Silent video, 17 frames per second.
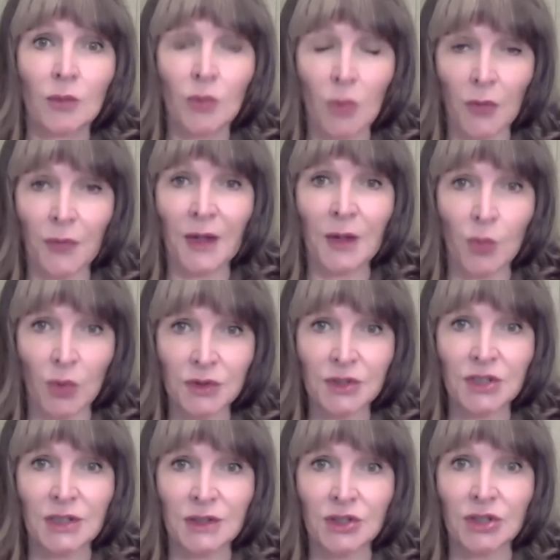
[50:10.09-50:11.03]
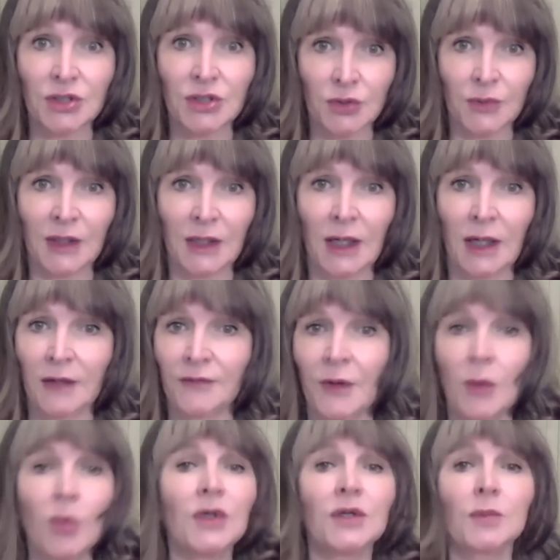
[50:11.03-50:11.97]
what they wanted to do in life.
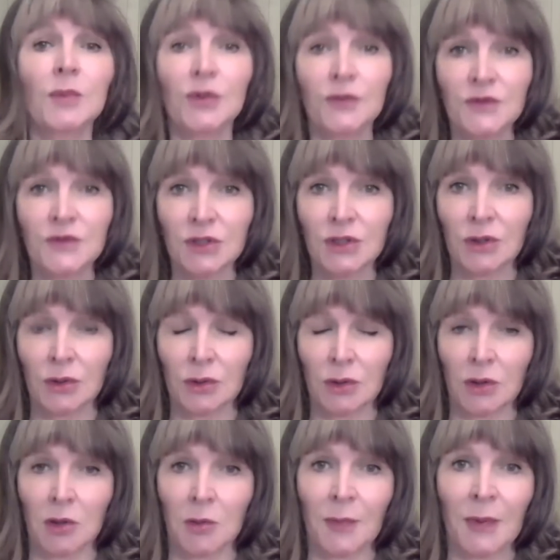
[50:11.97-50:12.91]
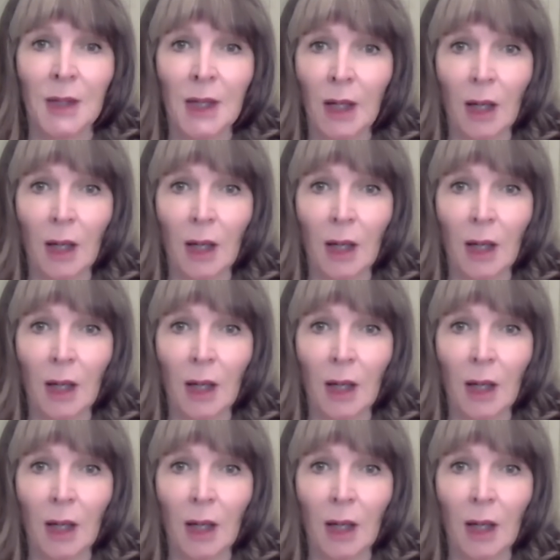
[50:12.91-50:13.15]
I want to move to Europe.